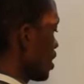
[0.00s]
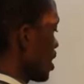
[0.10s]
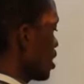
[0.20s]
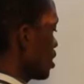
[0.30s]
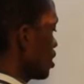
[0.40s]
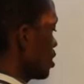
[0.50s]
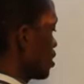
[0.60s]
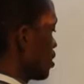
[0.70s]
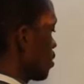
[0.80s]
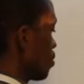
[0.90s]
KE
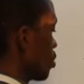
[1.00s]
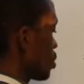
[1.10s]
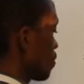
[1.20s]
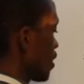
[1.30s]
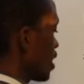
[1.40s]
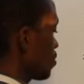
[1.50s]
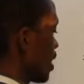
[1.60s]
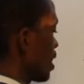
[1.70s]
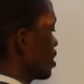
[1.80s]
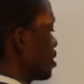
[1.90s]
multiplied
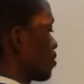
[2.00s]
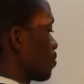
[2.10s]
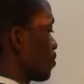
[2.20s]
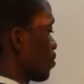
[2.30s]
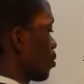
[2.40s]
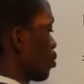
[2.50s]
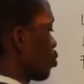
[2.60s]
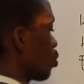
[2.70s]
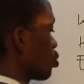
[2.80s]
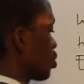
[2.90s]
by E,
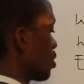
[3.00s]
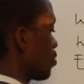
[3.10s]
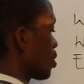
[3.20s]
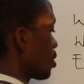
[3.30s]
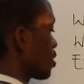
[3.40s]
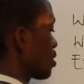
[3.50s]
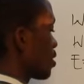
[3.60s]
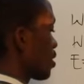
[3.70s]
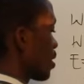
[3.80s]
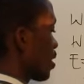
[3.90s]
which would give us
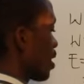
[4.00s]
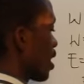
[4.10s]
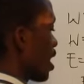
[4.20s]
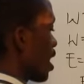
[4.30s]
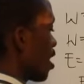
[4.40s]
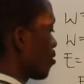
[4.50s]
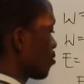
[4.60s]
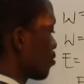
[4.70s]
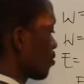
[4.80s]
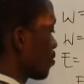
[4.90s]

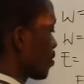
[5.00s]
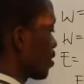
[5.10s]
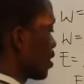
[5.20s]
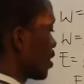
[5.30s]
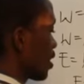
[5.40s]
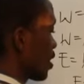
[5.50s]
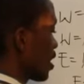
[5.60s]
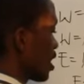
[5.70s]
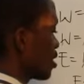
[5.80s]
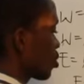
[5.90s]
half
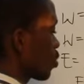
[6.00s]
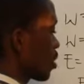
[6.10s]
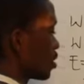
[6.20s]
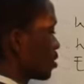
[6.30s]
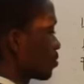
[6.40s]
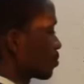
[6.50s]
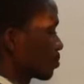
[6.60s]
KE squared.